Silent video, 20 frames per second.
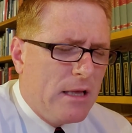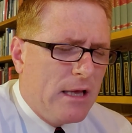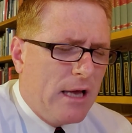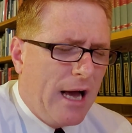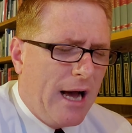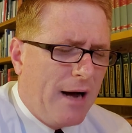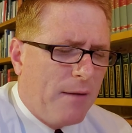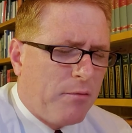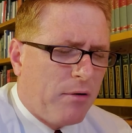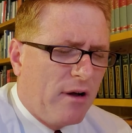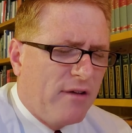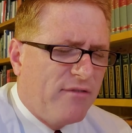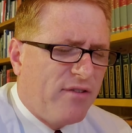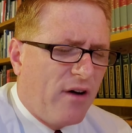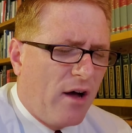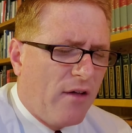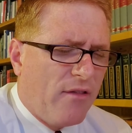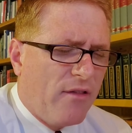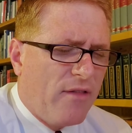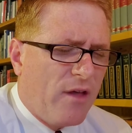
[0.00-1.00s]
I pray,
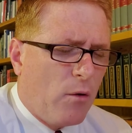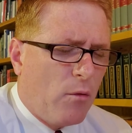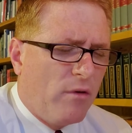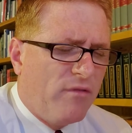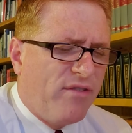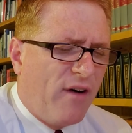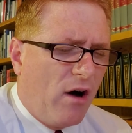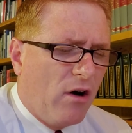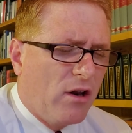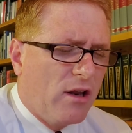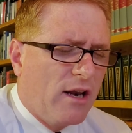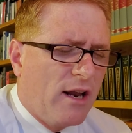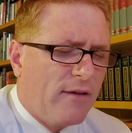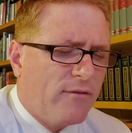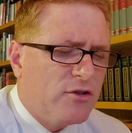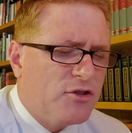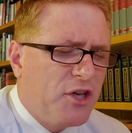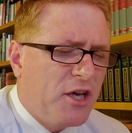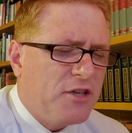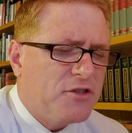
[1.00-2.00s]
Father, that we'll fall in love
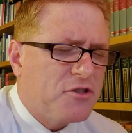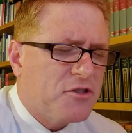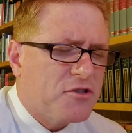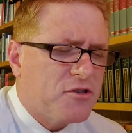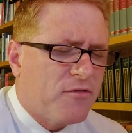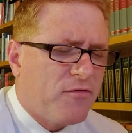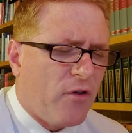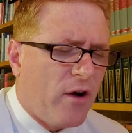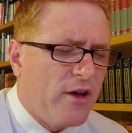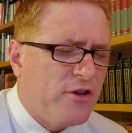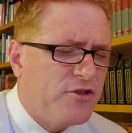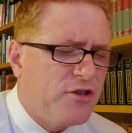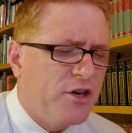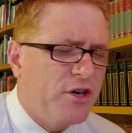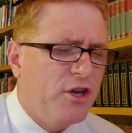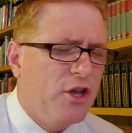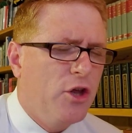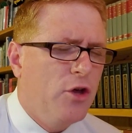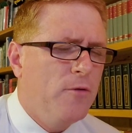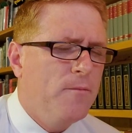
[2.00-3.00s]
with Jesus afresh and
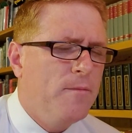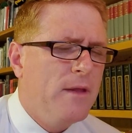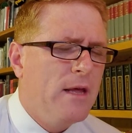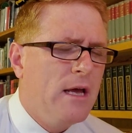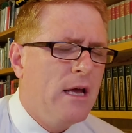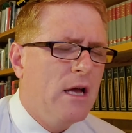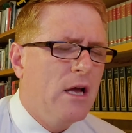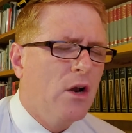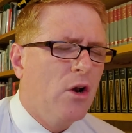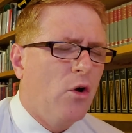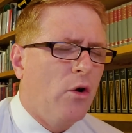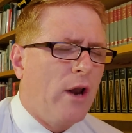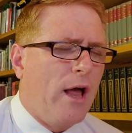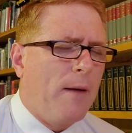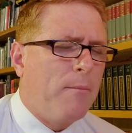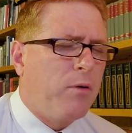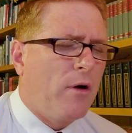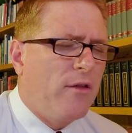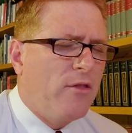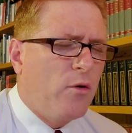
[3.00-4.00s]
anew. Lord, I
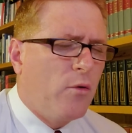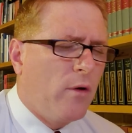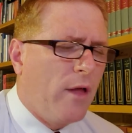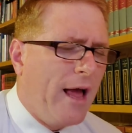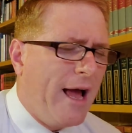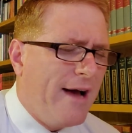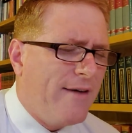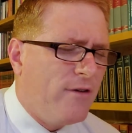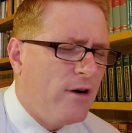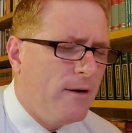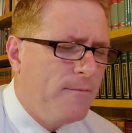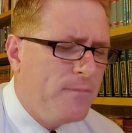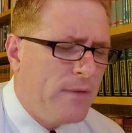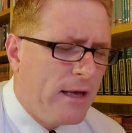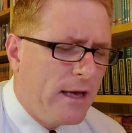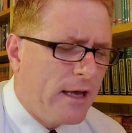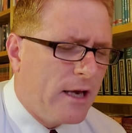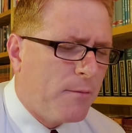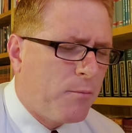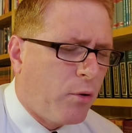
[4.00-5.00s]
pray that we'll have a,
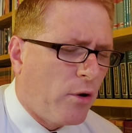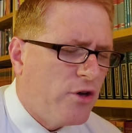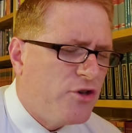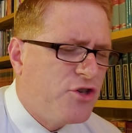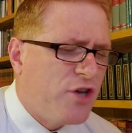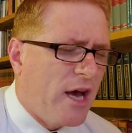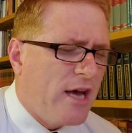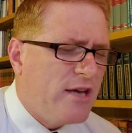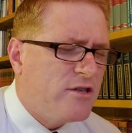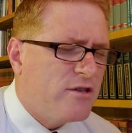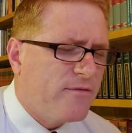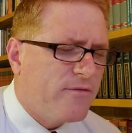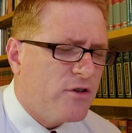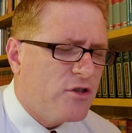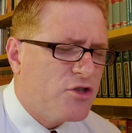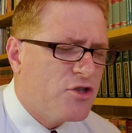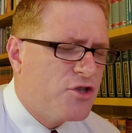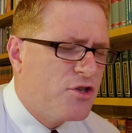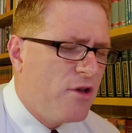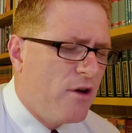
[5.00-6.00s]
an appreciation for,
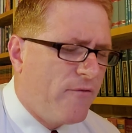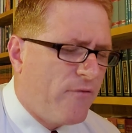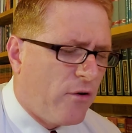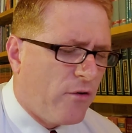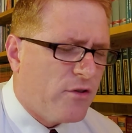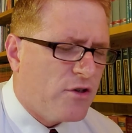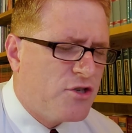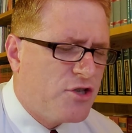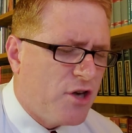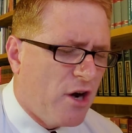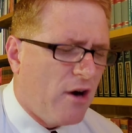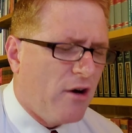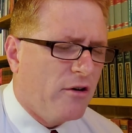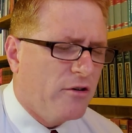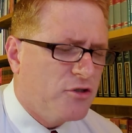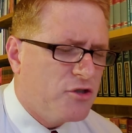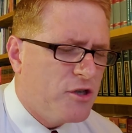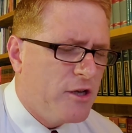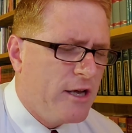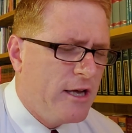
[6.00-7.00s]
for the
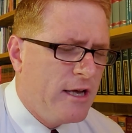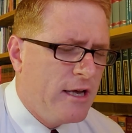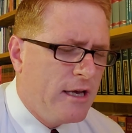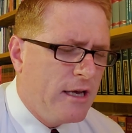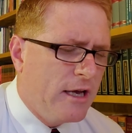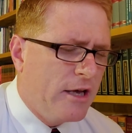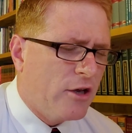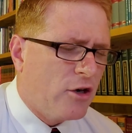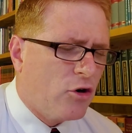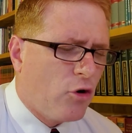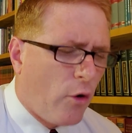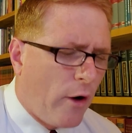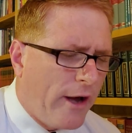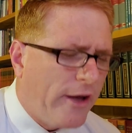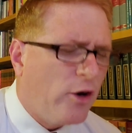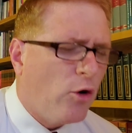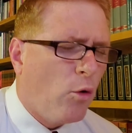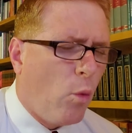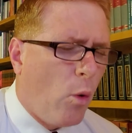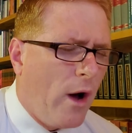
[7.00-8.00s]
church in a
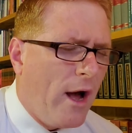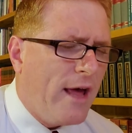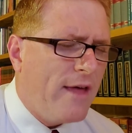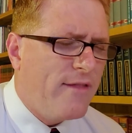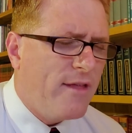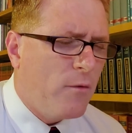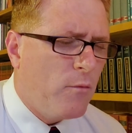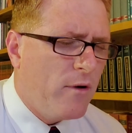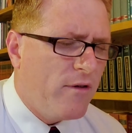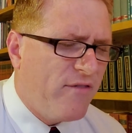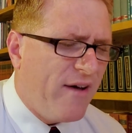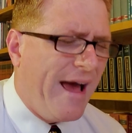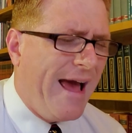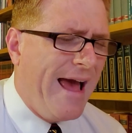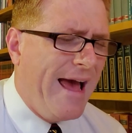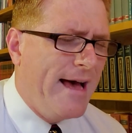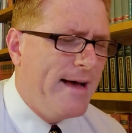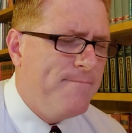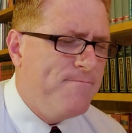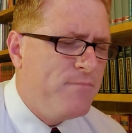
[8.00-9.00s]
greater way than we've
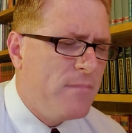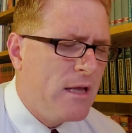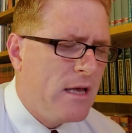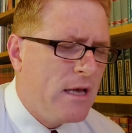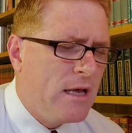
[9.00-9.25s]
had.